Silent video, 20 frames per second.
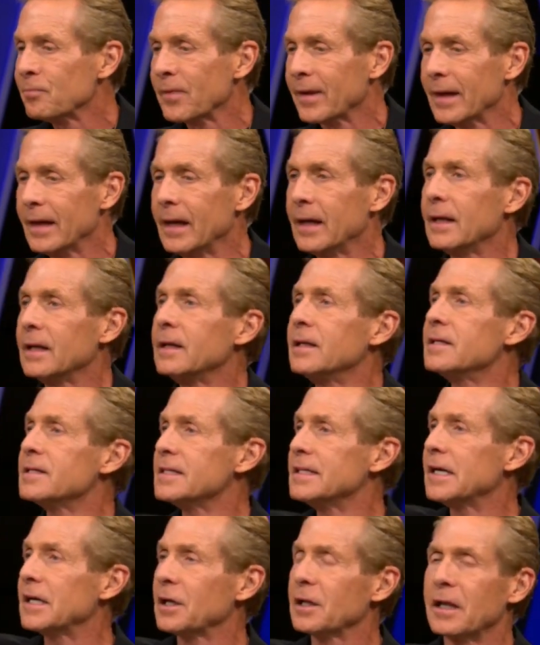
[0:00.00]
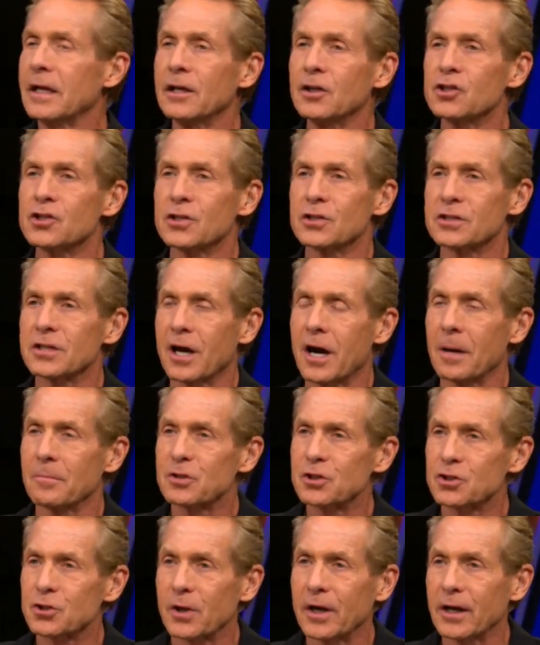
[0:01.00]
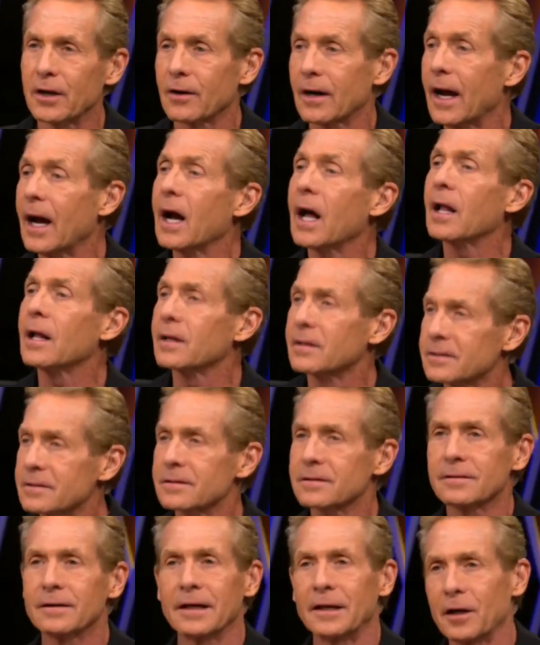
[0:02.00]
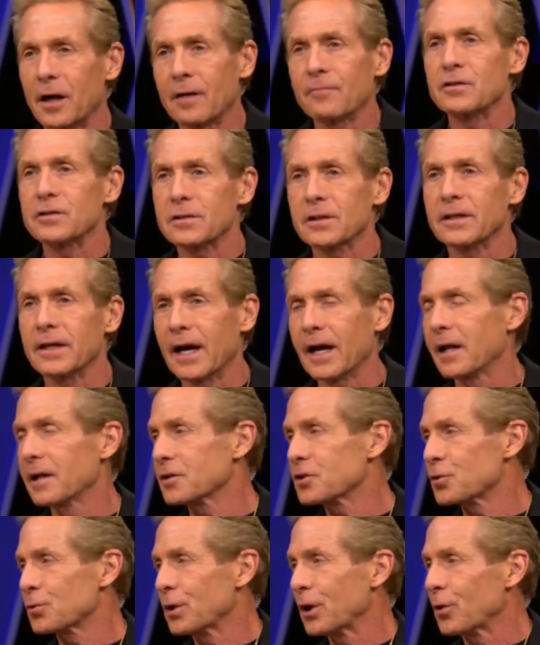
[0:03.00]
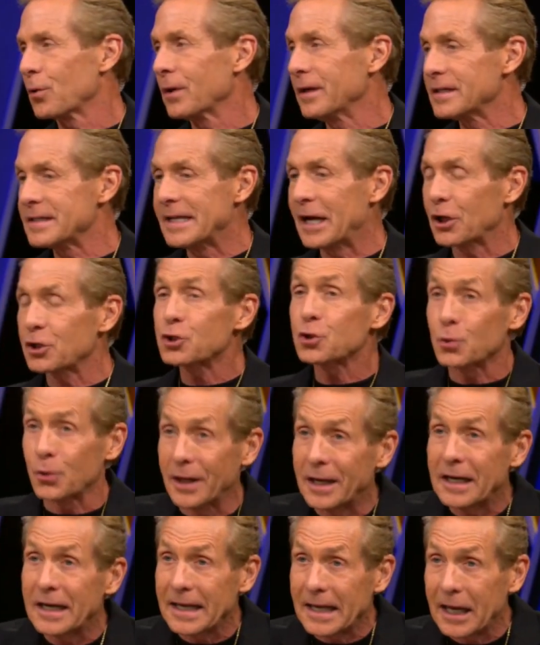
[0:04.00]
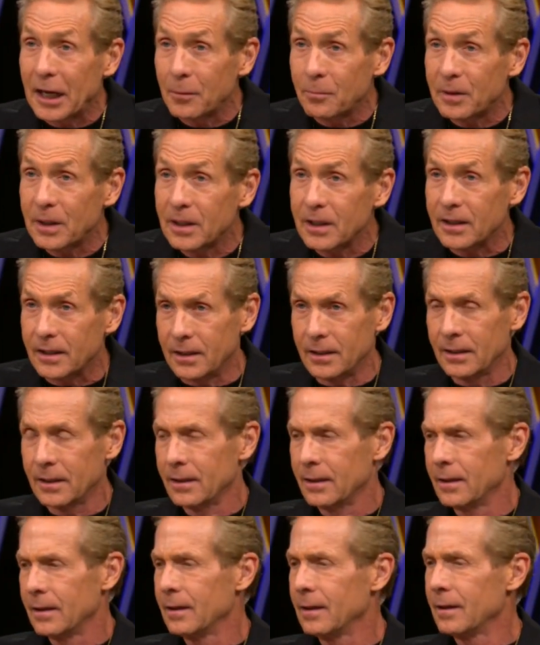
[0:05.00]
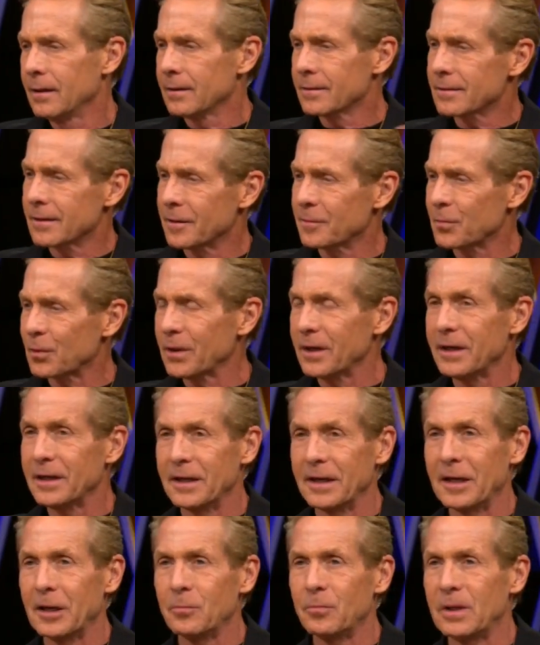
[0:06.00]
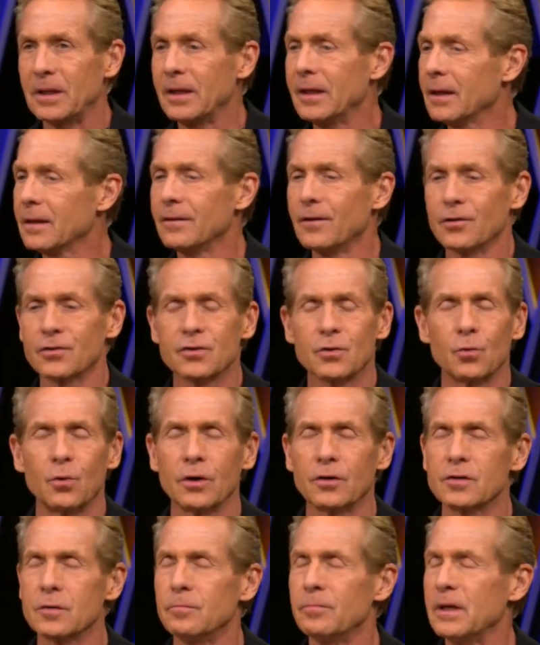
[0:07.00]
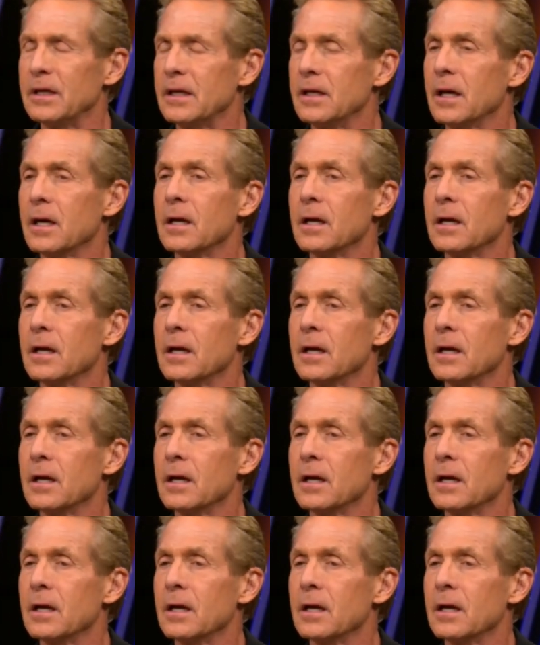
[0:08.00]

and he's yelling to Tom's trainer, Alex. And obviously, Alex Guerrero is now training AB. Tom Brady and AB, there's going to be